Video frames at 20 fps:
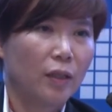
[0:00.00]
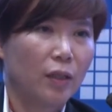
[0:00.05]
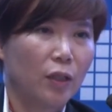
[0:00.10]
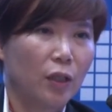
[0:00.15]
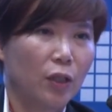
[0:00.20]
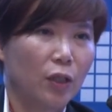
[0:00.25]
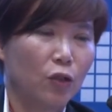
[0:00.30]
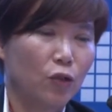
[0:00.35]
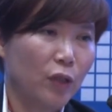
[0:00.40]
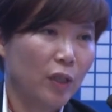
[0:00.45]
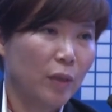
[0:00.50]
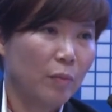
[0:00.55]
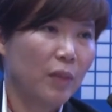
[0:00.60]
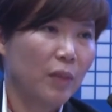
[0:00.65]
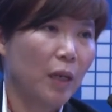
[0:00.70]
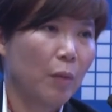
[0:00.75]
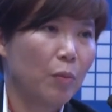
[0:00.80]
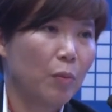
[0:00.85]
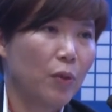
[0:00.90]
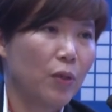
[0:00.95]
dream
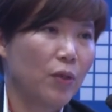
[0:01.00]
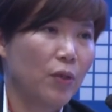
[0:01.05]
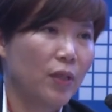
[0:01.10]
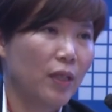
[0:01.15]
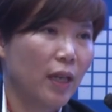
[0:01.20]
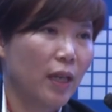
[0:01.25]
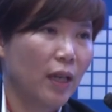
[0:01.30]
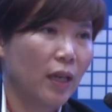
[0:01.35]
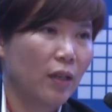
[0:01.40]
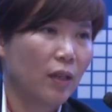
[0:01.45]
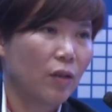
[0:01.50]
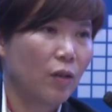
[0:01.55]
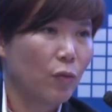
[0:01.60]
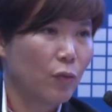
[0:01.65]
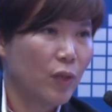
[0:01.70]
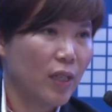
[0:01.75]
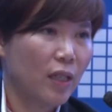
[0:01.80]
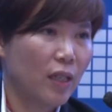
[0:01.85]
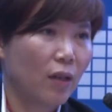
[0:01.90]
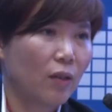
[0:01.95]
numbers and
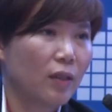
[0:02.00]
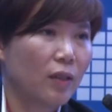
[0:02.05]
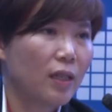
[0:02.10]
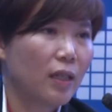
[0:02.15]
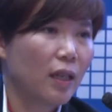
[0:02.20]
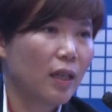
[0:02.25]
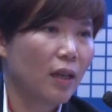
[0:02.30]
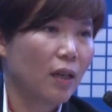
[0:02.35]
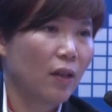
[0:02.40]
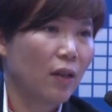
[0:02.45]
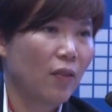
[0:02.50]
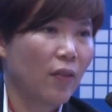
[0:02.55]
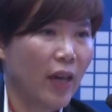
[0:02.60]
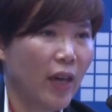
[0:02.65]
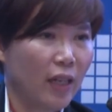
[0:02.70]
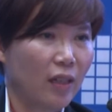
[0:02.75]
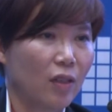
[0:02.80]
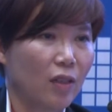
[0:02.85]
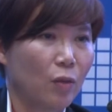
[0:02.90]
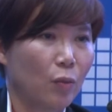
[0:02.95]
results,
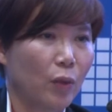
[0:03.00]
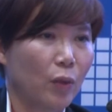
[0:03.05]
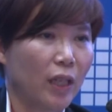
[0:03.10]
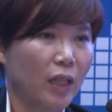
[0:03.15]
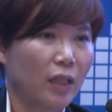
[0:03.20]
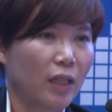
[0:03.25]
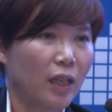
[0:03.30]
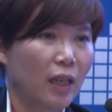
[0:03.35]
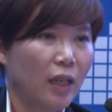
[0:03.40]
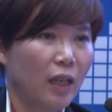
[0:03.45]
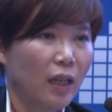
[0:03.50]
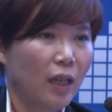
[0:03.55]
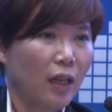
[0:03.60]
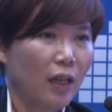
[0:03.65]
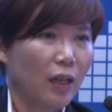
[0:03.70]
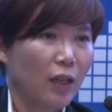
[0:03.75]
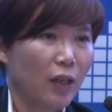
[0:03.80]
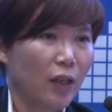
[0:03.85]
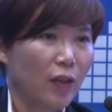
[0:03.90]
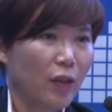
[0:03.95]
that is when
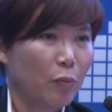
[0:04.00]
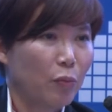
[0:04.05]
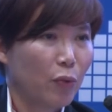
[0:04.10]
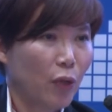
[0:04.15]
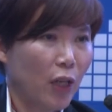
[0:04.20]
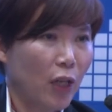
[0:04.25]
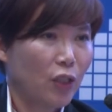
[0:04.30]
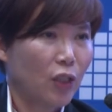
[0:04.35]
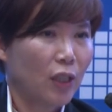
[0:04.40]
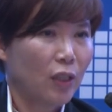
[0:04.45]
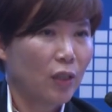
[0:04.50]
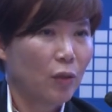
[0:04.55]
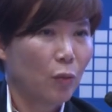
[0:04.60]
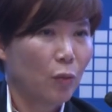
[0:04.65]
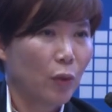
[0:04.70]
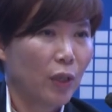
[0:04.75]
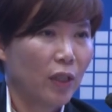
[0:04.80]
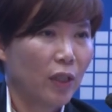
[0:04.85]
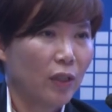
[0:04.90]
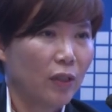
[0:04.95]
the project
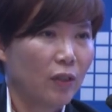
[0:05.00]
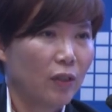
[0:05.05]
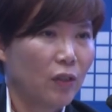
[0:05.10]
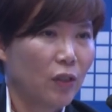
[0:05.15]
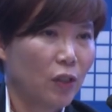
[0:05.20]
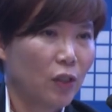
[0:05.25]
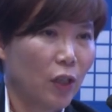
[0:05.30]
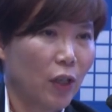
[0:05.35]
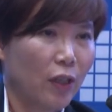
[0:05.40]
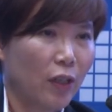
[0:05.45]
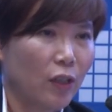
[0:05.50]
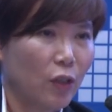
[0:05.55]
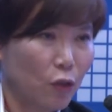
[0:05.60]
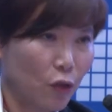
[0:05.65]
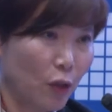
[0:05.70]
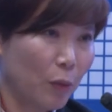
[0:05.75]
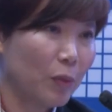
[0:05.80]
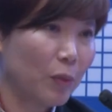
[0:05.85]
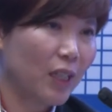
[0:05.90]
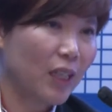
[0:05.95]
will start
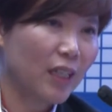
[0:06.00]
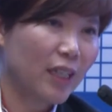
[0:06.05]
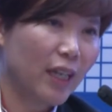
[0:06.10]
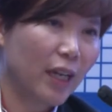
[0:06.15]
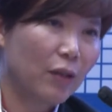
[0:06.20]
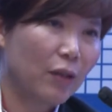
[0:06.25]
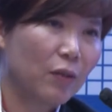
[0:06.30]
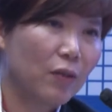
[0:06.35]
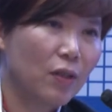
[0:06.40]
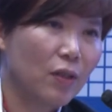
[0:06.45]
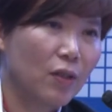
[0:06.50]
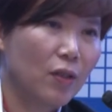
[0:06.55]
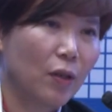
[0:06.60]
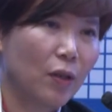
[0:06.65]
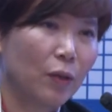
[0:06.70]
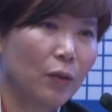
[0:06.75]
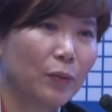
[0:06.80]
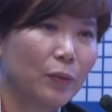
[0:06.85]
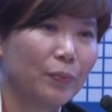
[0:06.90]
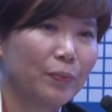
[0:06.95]
tumbling down.
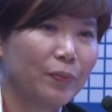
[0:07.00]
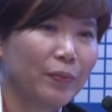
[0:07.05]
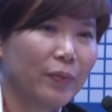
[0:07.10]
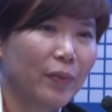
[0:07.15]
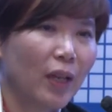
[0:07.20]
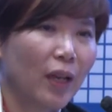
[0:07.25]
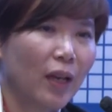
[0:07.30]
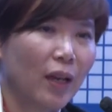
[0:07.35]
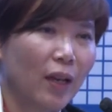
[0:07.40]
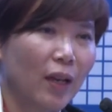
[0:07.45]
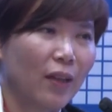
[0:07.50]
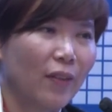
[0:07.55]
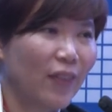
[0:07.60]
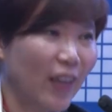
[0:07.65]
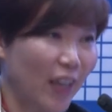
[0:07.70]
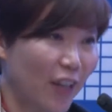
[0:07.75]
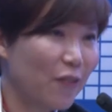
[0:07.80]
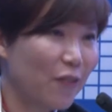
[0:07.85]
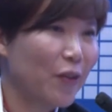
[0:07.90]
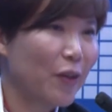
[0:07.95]
So
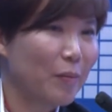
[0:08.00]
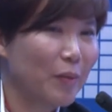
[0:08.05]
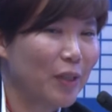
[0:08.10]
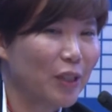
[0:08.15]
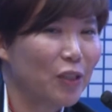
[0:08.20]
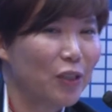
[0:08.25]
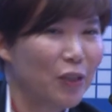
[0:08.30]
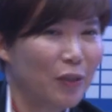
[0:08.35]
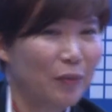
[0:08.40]
thank you very much.